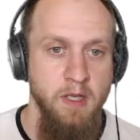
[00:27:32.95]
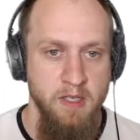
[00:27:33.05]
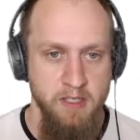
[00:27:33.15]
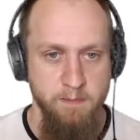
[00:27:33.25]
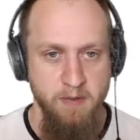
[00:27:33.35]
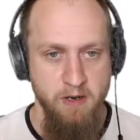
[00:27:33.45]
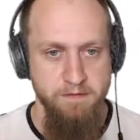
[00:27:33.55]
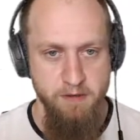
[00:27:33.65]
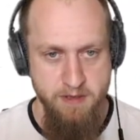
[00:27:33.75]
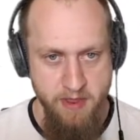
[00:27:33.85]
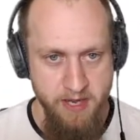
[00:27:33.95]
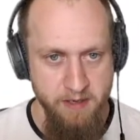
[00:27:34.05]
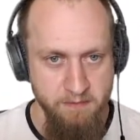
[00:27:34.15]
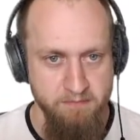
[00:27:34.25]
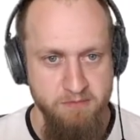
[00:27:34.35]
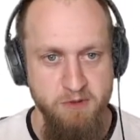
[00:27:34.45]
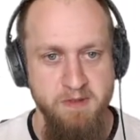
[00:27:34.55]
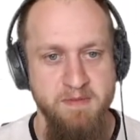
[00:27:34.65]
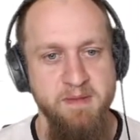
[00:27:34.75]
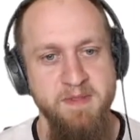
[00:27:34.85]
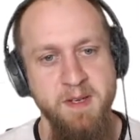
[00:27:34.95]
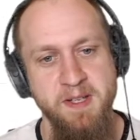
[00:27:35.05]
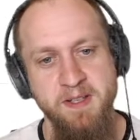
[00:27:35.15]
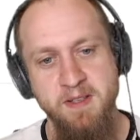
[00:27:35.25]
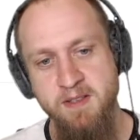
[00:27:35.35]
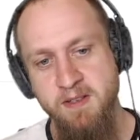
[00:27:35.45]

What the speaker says: The powerful thing to remember here is